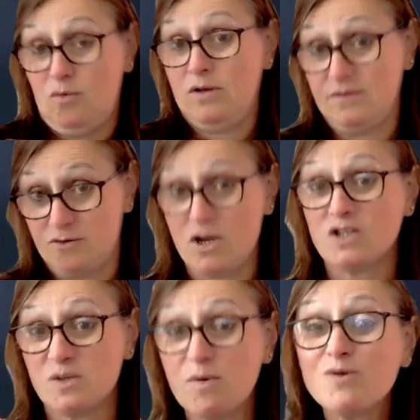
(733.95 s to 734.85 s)
well, they're
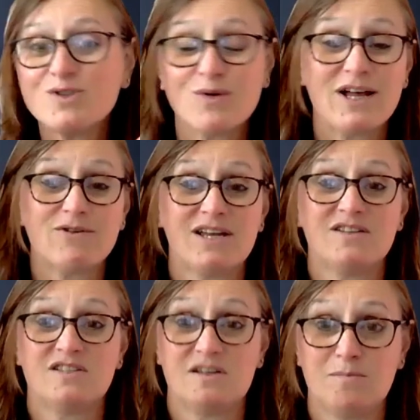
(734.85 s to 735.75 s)
not supposed to allow
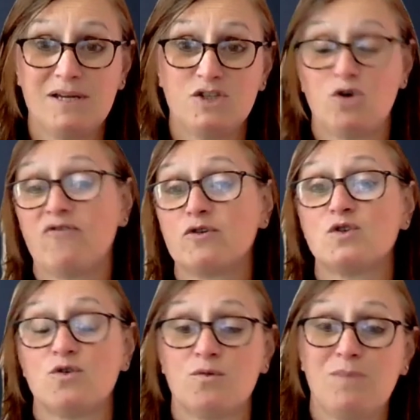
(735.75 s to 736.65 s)
kids to pitch
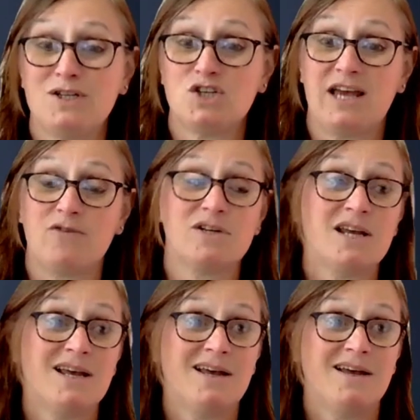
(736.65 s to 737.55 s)
over a certain pitch count.